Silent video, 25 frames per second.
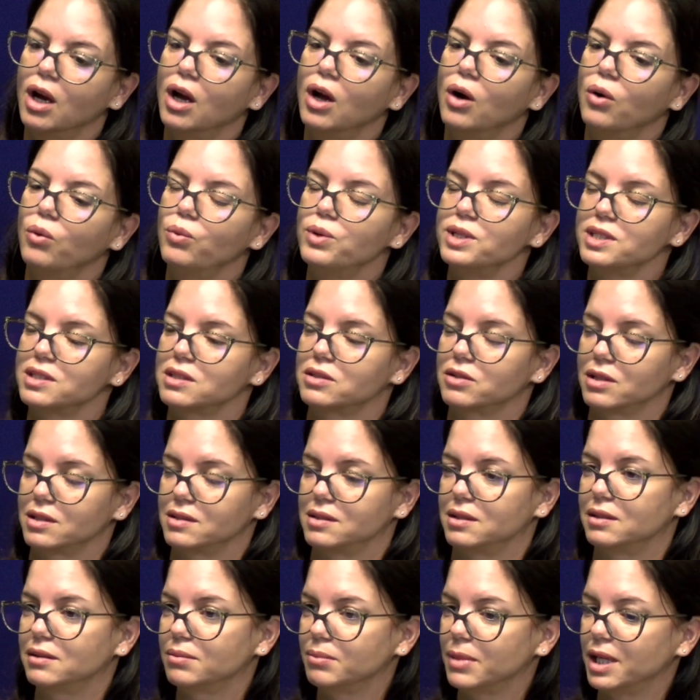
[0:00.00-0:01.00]
We stress
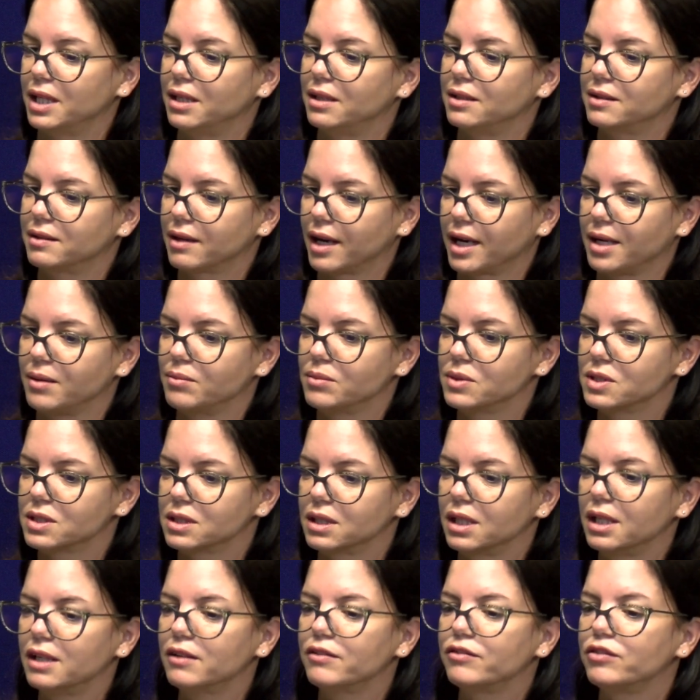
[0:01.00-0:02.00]
it many times,
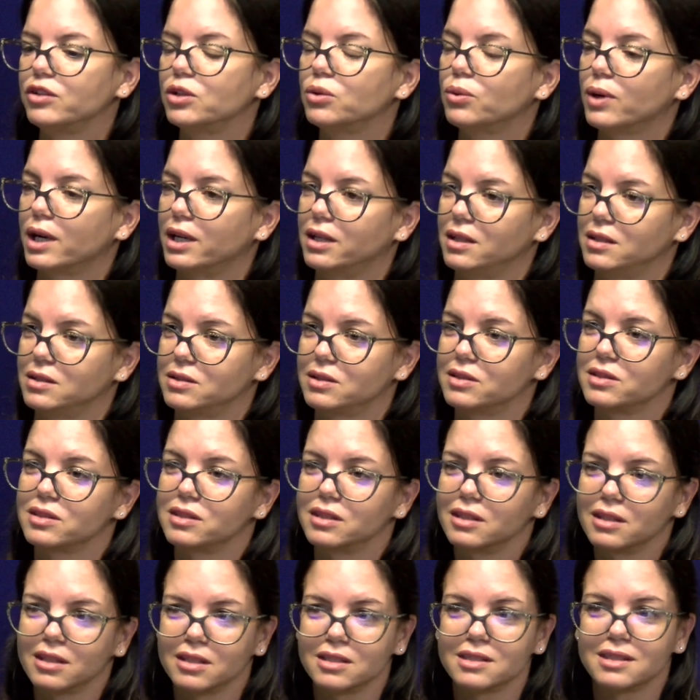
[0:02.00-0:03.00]
if you are
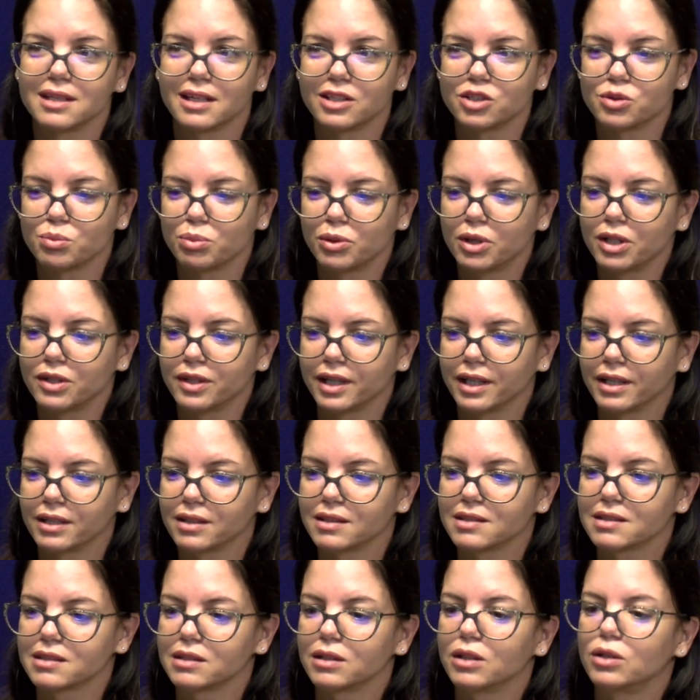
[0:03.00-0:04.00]
interested in such
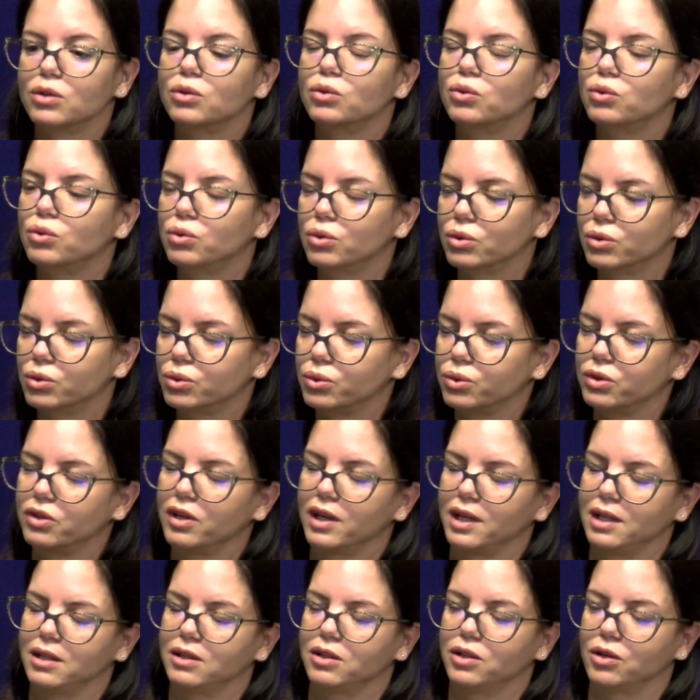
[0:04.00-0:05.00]
products, do
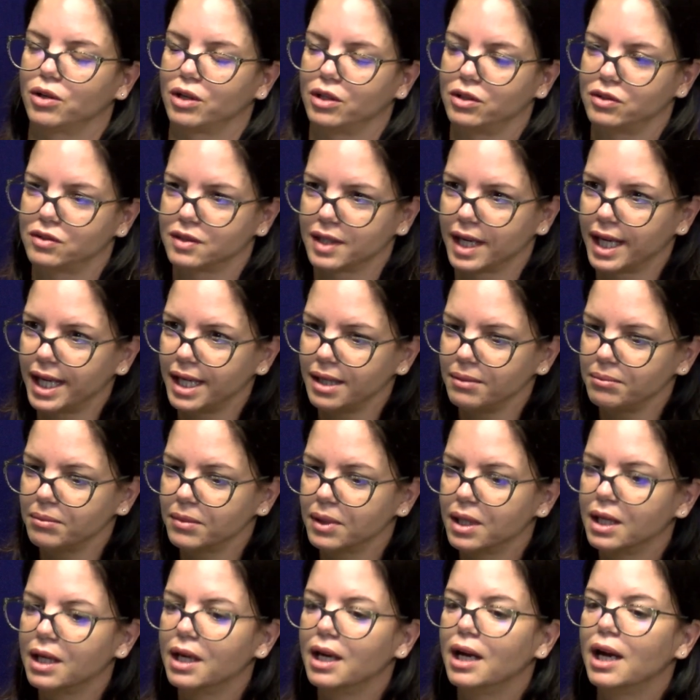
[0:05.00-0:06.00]
take your time
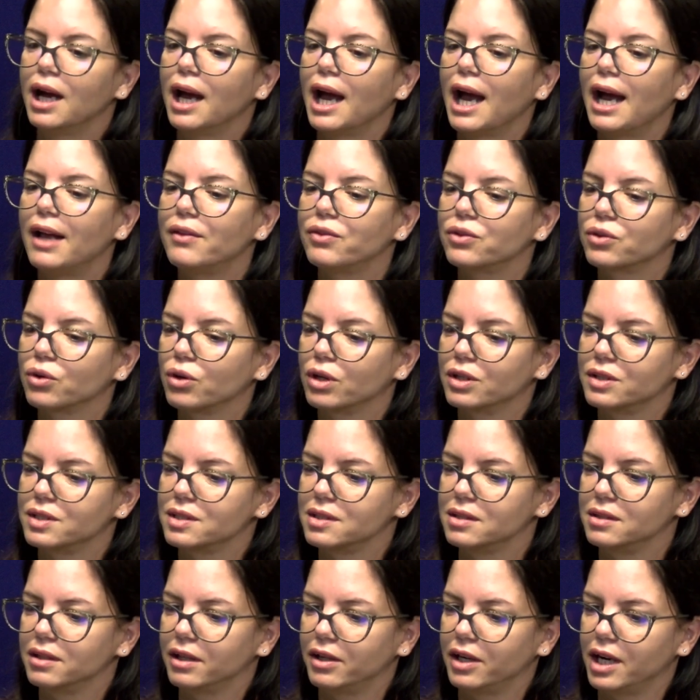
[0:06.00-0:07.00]
and
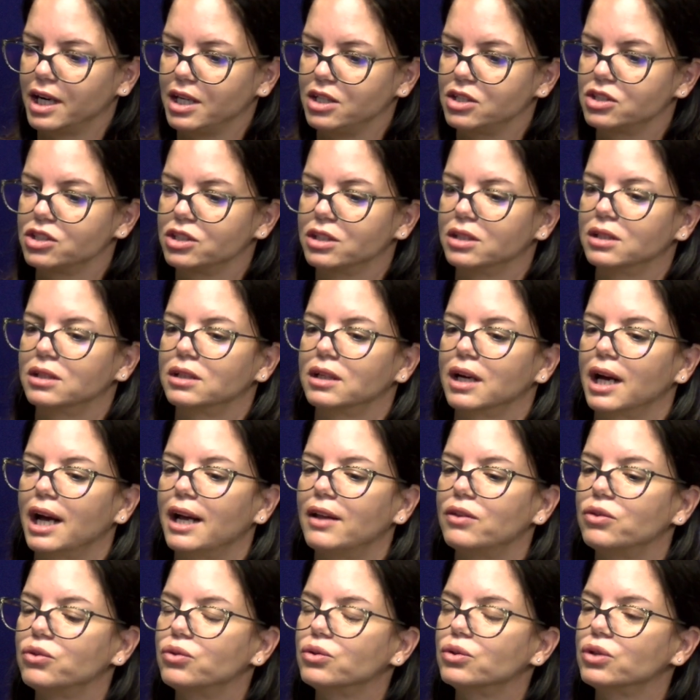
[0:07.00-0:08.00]
consideration
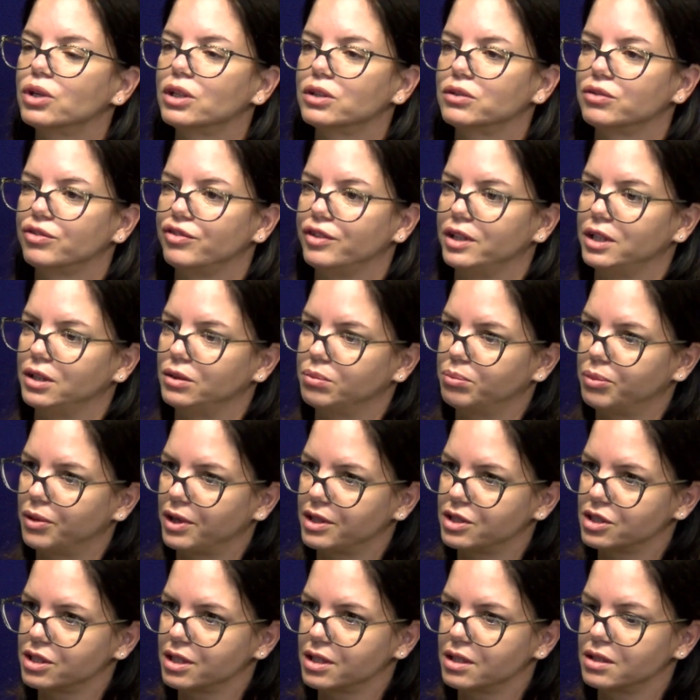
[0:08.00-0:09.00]
and do not feel
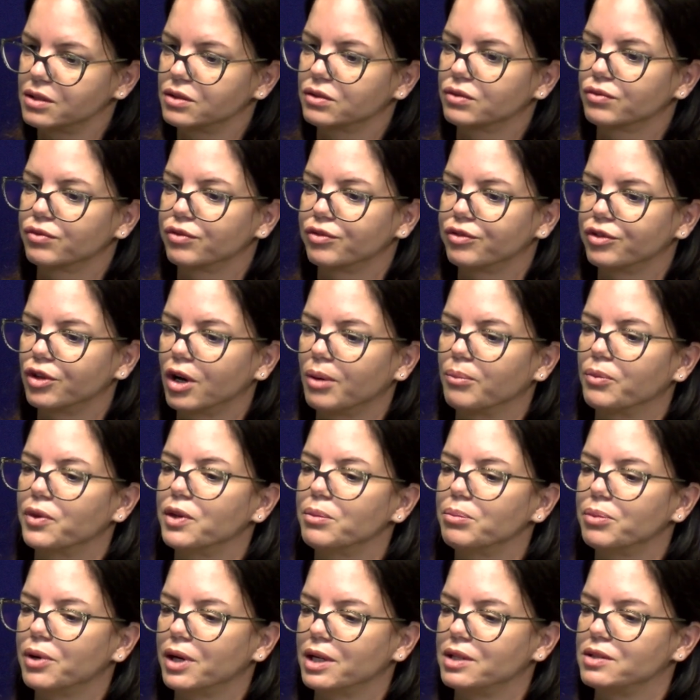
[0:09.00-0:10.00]
pressured from the
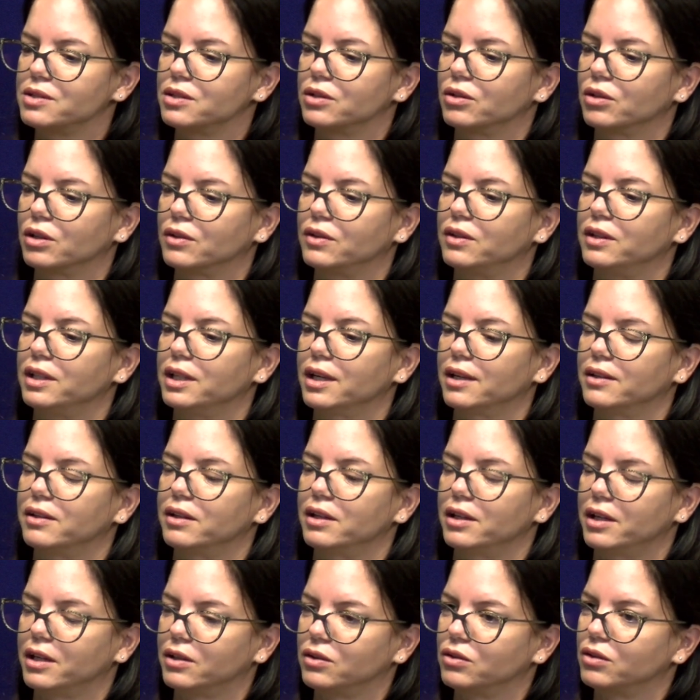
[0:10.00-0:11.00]
person on the
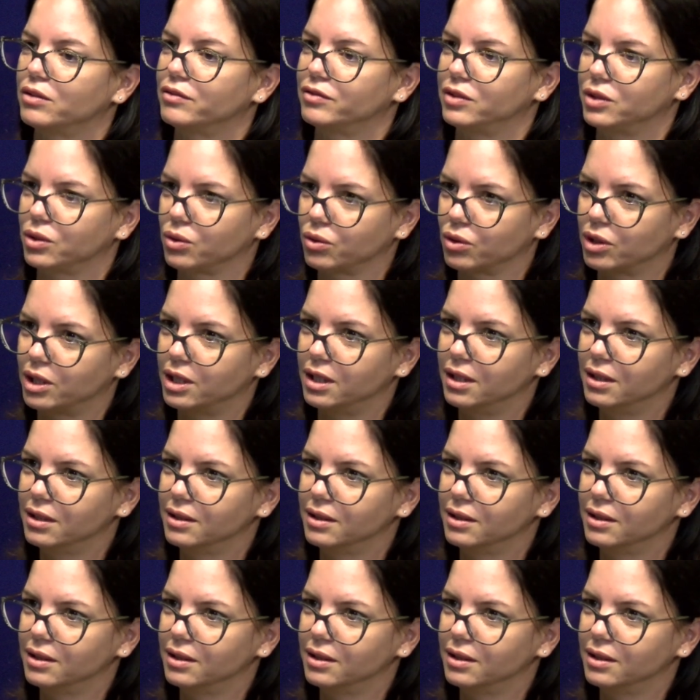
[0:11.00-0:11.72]
other end of the call.